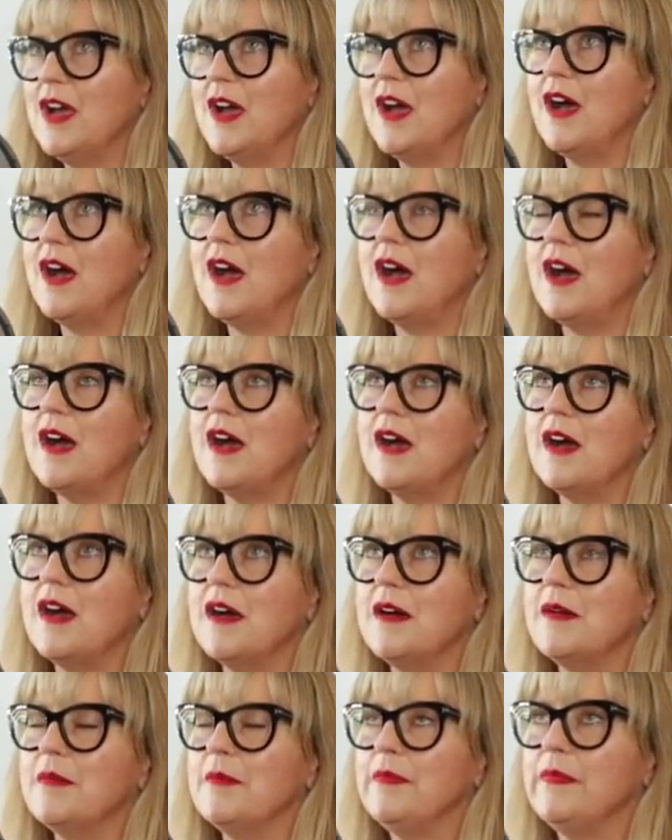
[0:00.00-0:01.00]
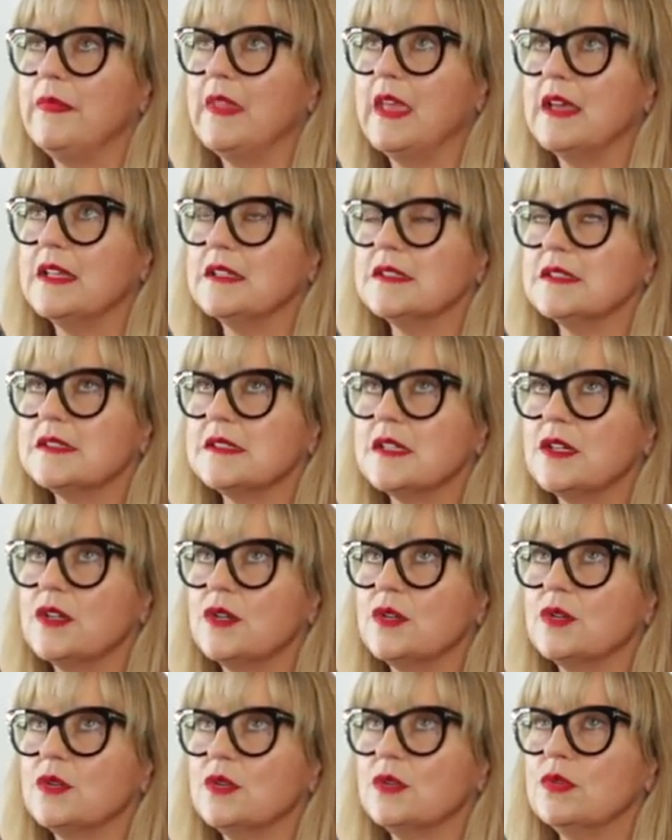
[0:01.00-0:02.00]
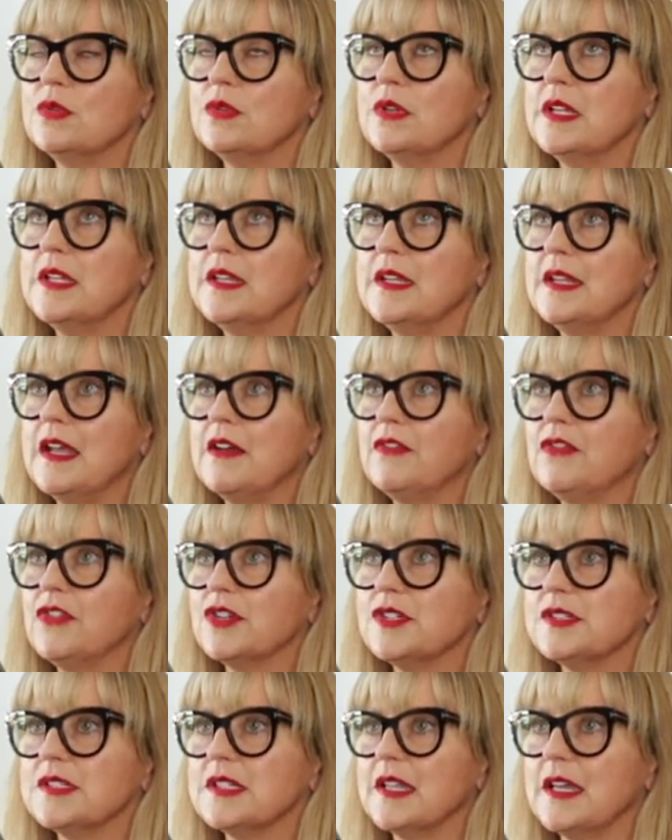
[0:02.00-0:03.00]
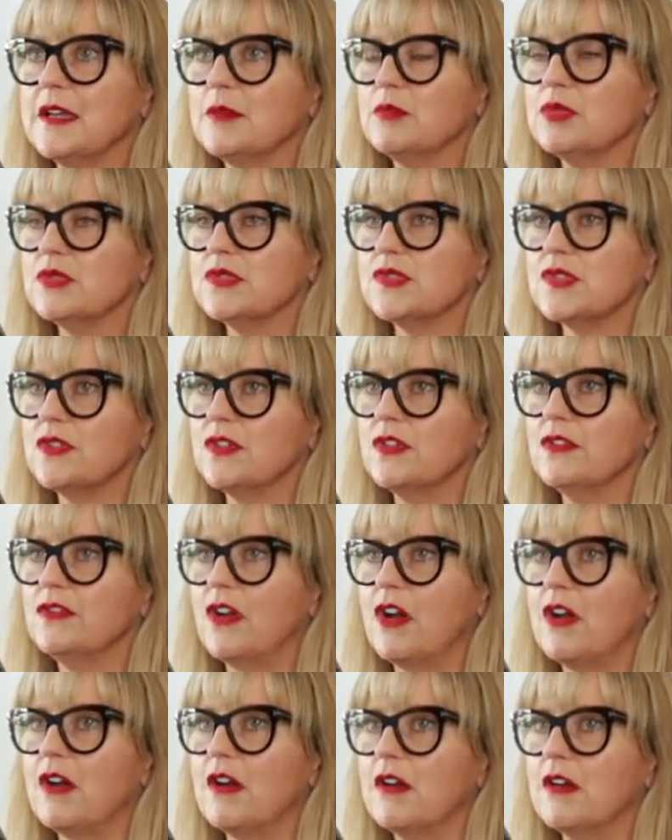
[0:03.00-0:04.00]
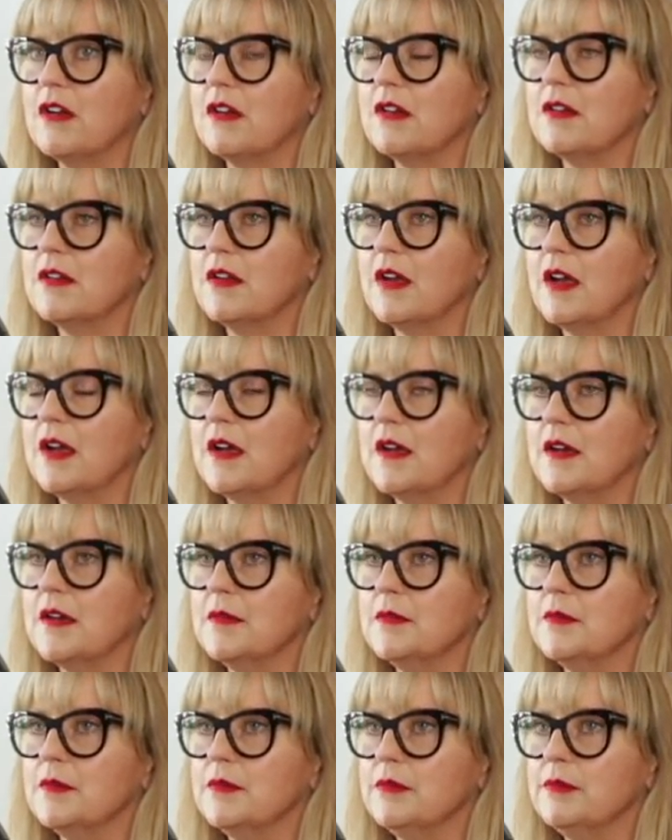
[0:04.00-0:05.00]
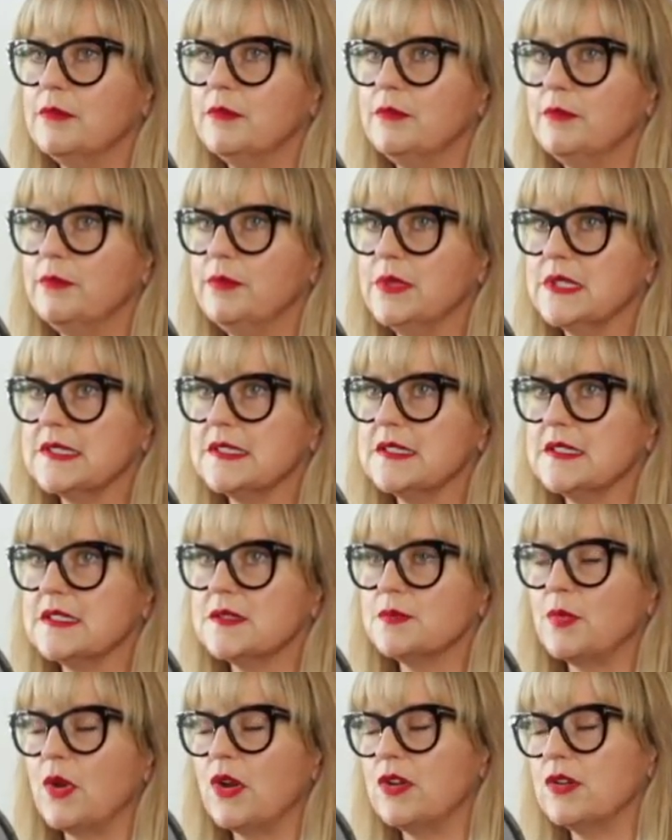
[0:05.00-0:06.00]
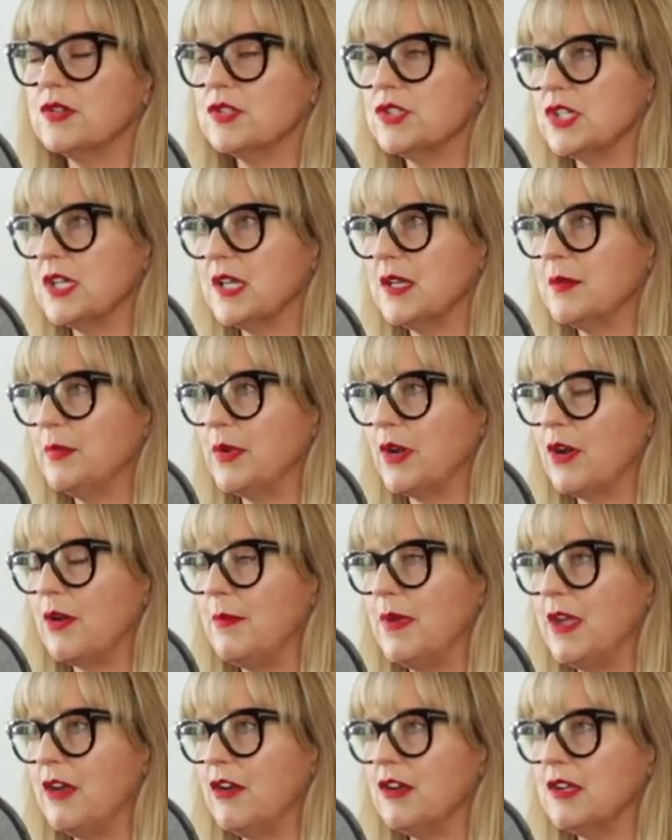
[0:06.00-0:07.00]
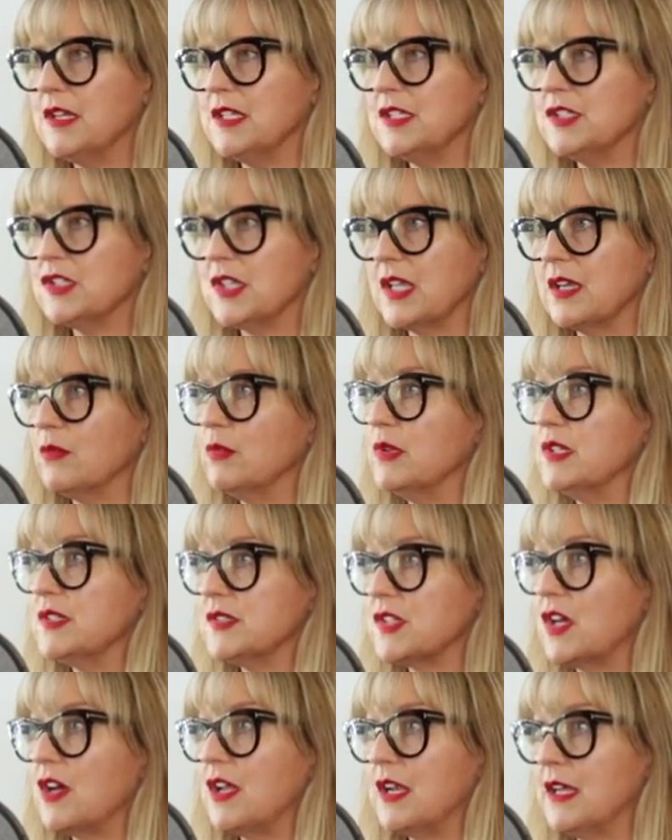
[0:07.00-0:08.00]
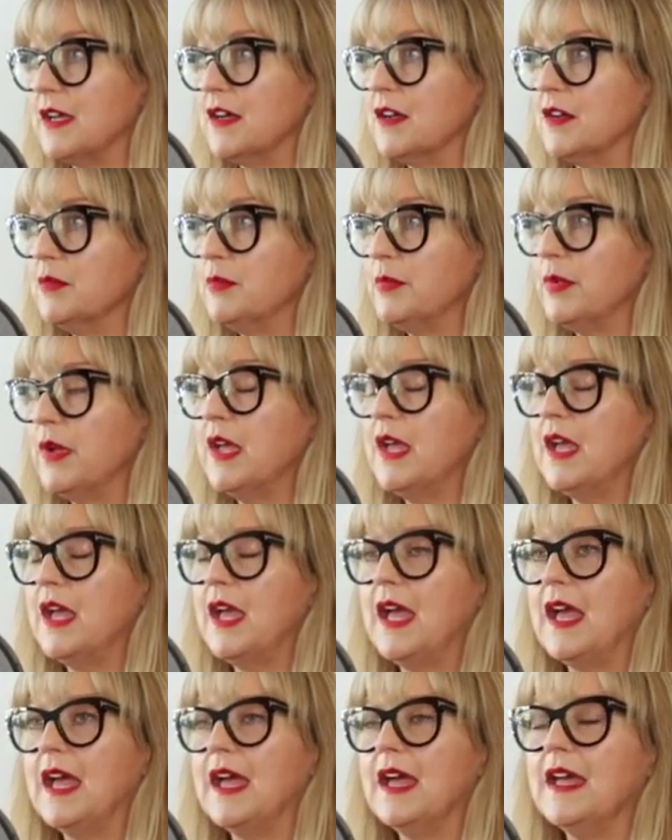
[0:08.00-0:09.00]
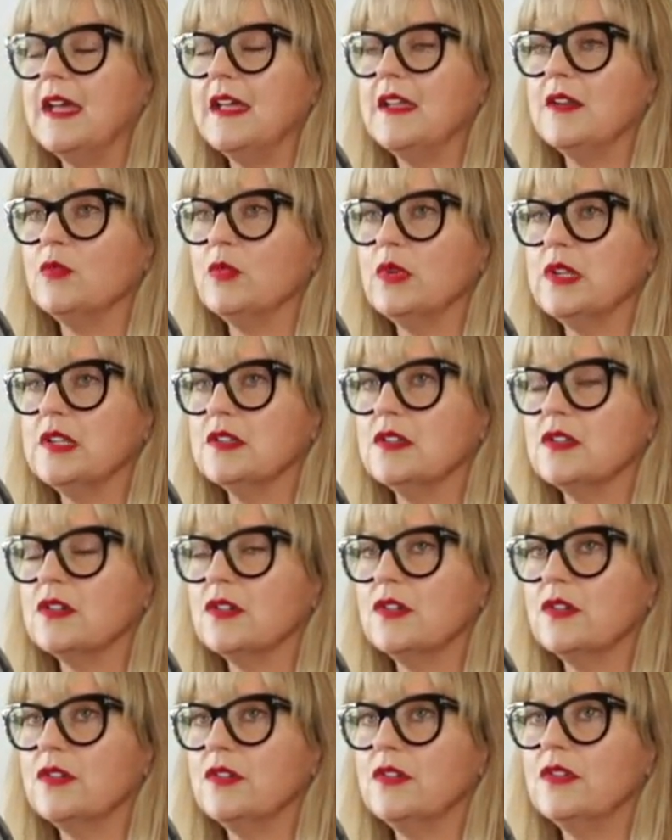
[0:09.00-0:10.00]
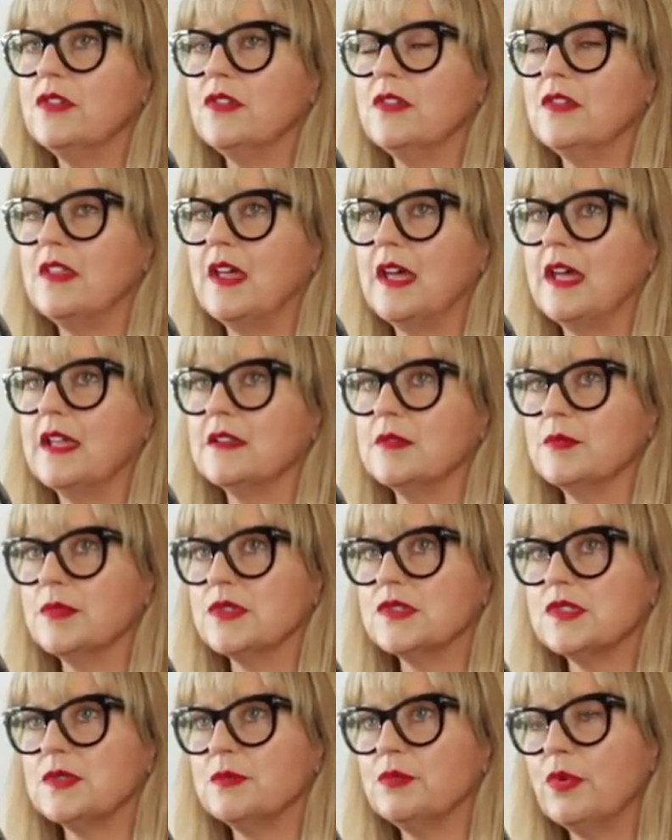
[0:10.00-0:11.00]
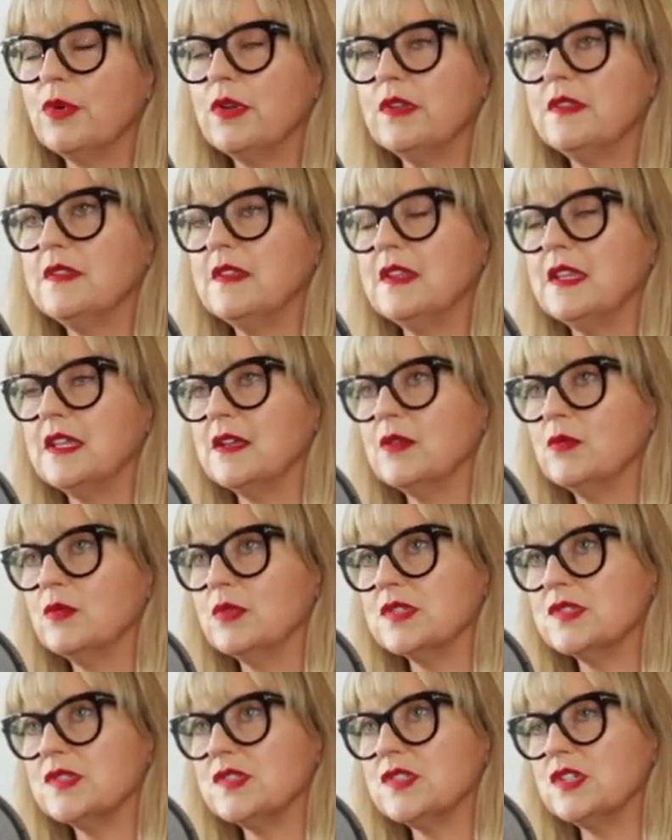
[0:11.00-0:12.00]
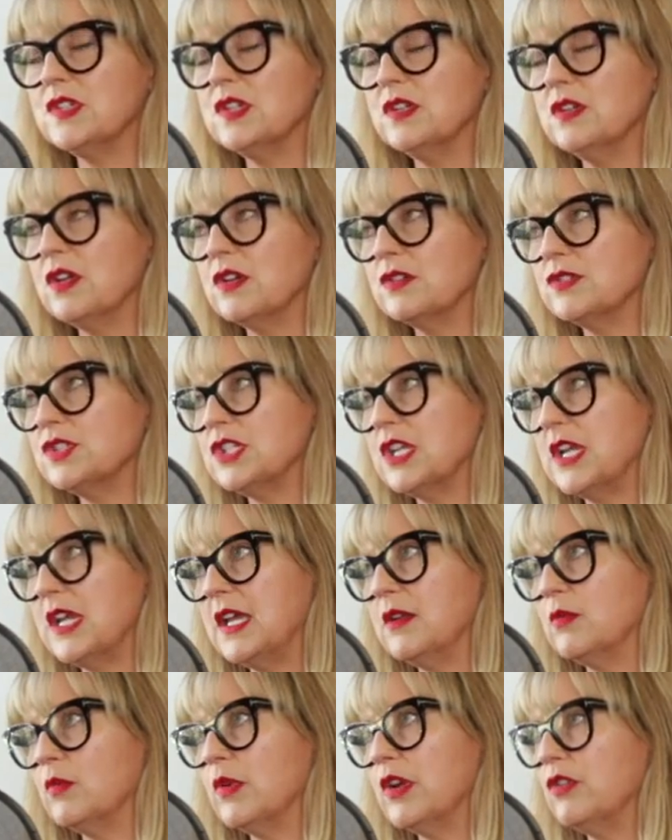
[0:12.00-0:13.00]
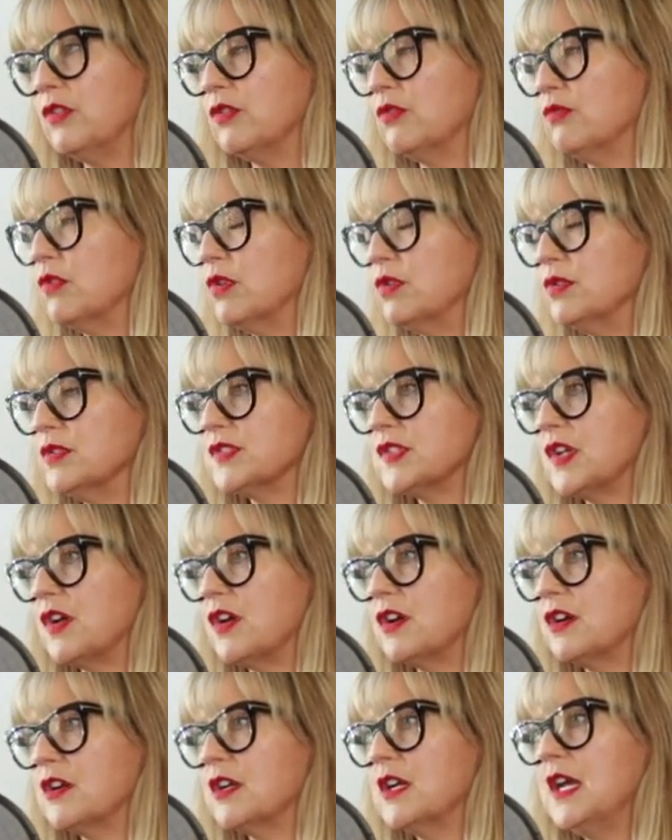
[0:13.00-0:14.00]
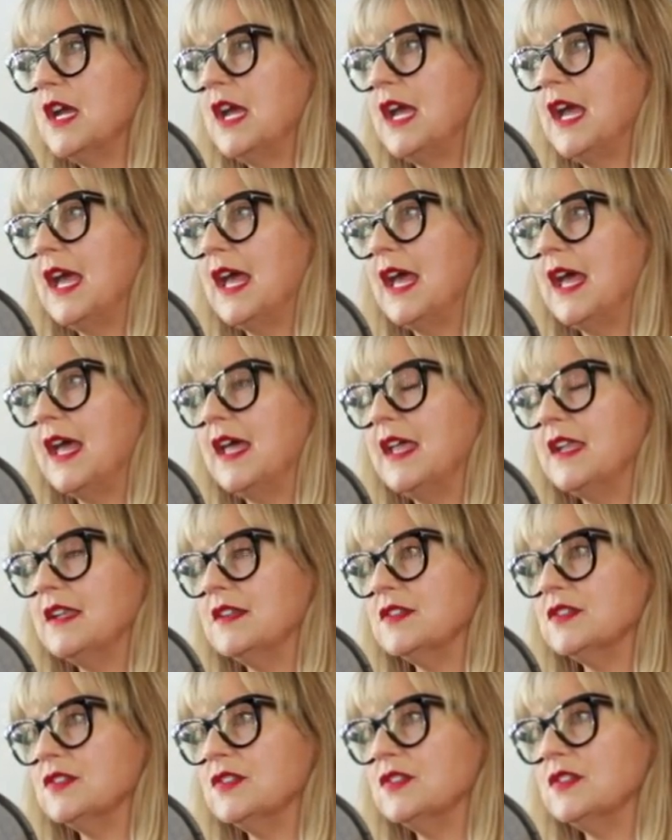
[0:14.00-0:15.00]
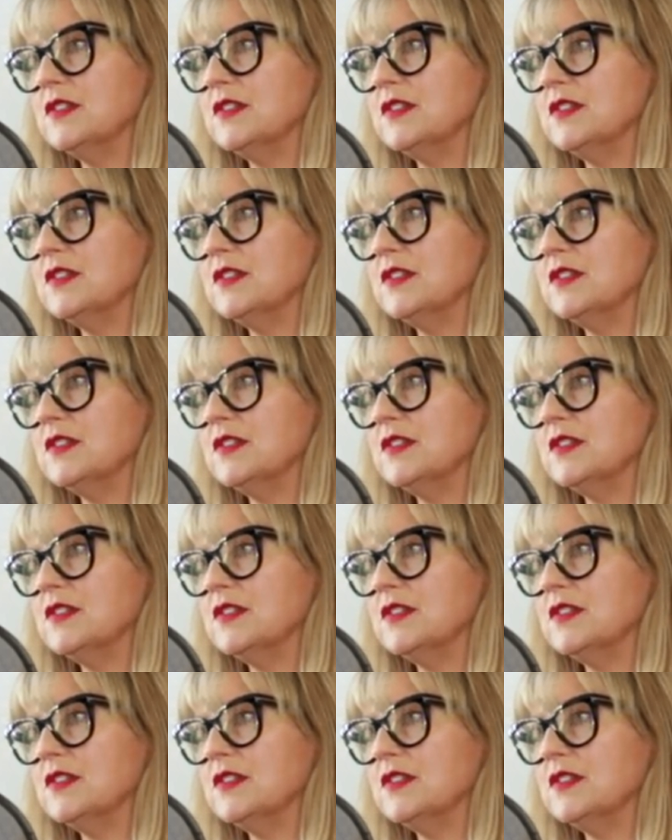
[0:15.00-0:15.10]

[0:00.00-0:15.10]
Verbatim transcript: Yeah. And so in an effort to like preserve our, business partnership and our marriage, like we sought help. Mm-hmm. And we learned that the most important thing was to negotiate what your roles are, and